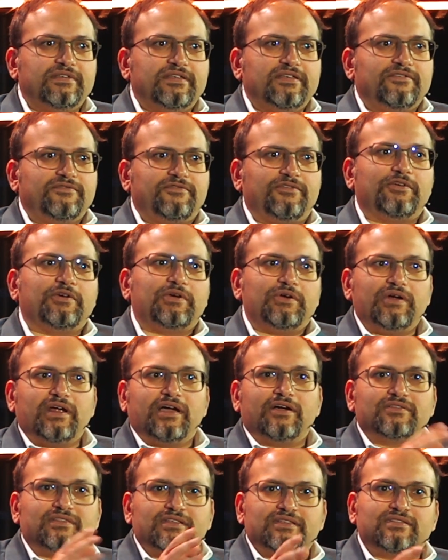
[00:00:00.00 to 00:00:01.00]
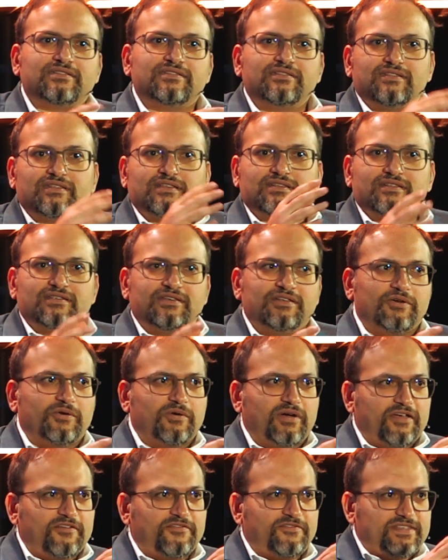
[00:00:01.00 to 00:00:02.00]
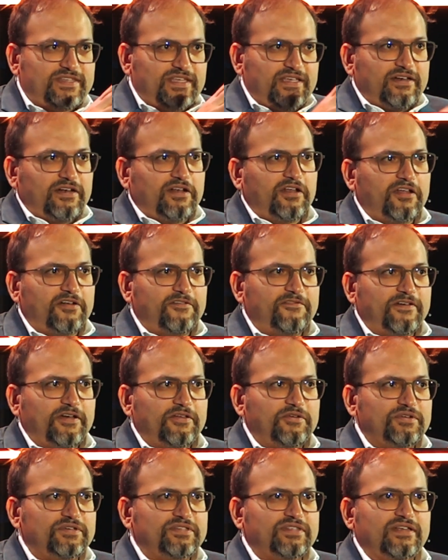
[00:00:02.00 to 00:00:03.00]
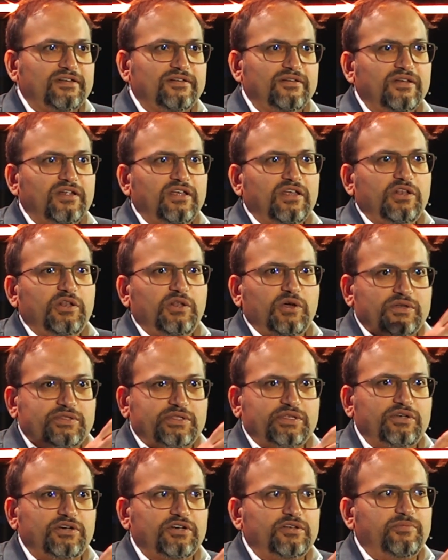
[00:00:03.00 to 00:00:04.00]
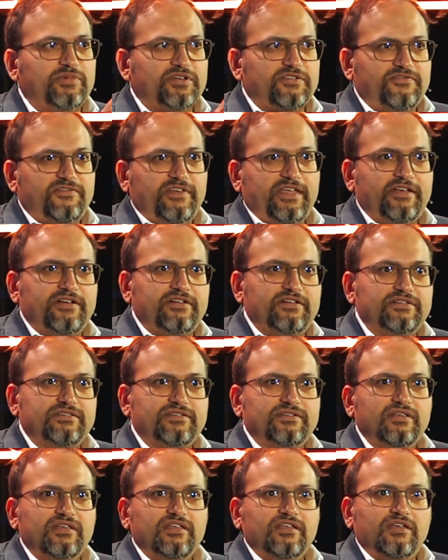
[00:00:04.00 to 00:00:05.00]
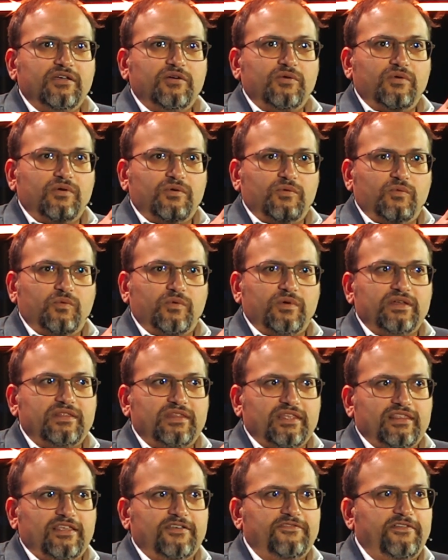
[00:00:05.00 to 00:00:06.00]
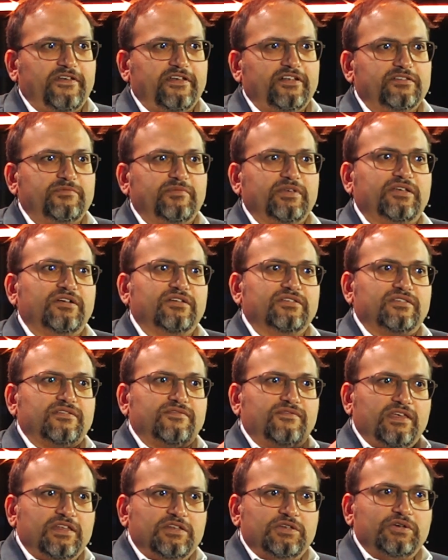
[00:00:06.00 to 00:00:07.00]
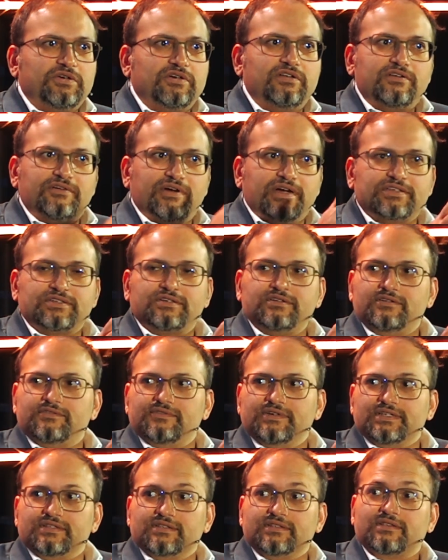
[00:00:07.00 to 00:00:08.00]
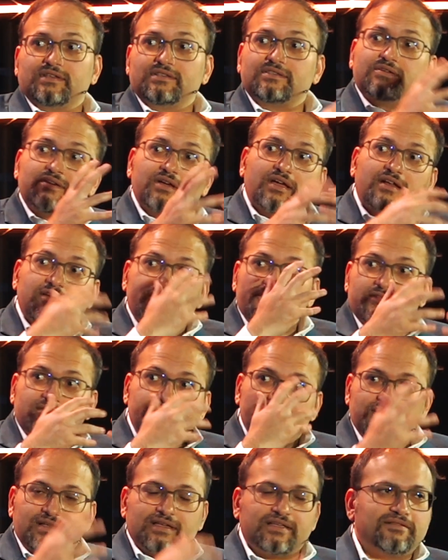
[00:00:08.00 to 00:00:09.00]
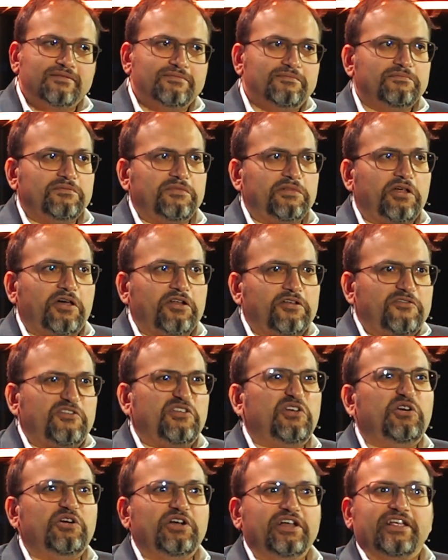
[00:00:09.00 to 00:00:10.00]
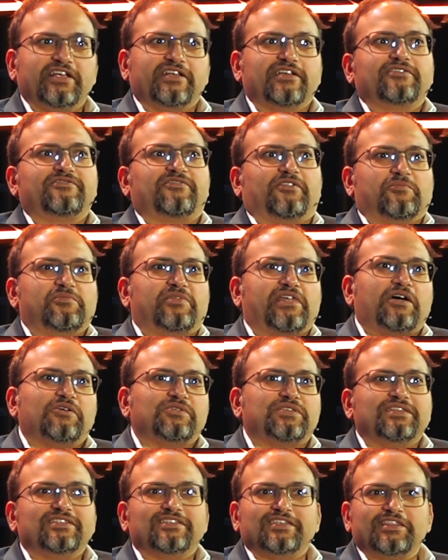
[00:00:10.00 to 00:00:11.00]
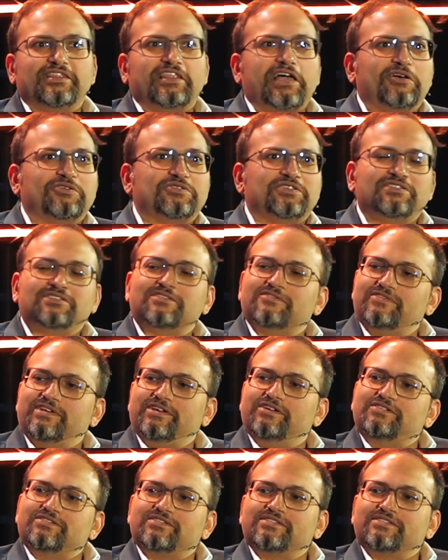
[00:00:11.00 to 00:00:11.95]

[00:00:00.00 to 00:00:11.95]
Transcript: figuring out that I've seen a lot of founders that looked good but failed. Where did they fail because of internal or external reasons? And so you got a lot of learning from thousands and thousands of deals.